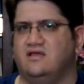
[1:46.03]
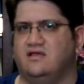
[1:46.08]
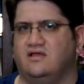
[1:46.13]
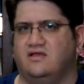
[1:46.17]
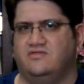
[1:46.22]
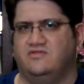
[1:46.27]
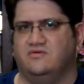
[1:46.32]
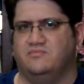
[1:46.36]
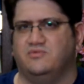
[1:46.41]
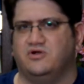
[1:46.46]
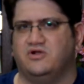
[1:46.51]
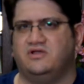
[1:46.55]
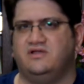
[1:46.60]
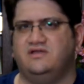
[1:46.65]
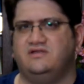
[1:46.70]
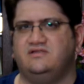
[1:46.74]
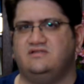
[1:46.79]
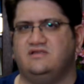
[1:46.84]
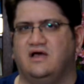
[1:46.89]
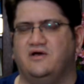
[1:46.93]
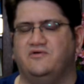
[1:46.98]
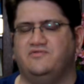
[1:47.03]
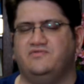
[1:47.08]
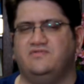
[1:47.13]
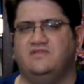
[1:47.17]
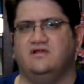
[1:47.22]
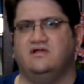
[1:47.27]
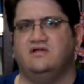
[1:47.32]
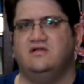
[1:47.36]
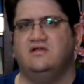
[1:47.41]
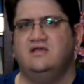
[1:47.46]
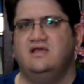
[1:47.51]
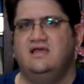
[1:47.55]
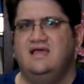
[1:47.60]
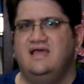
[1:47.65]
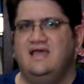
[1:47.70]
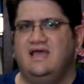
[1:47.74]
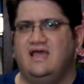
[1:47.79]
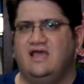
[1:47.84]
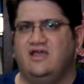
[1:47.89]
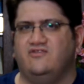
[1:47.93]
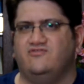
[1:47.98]
in the market out there
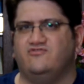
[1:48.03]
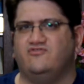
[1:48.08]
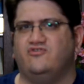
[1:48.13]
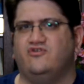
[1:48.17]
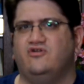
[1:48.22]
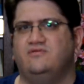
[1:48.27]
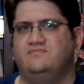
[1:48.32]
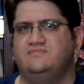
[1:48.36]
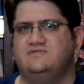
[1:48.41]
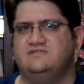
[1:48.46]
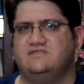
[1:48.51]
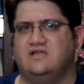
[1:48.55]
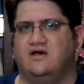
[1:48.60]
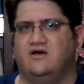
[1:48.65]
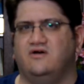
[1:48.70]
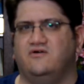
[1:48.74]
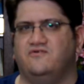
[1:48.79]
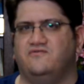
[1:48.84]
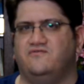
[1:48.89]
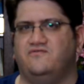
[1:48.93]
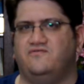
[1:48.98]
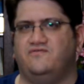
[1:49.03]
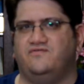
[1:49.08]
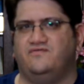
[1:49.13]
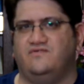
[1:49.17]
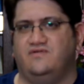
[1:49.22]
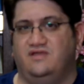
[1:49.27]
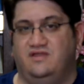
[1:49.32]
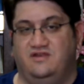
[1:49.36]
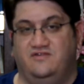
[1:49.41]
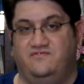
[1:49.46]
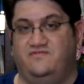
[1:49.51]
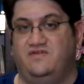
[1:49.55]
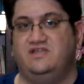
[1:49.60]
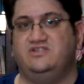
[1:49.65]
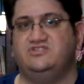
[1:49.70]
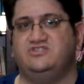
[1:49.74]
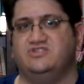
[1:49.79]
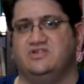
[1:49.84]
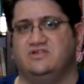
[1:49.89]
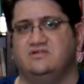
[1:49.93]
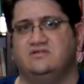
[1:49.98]
in terms of
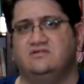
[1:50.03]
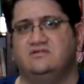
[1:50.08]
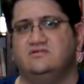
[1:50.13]
innovation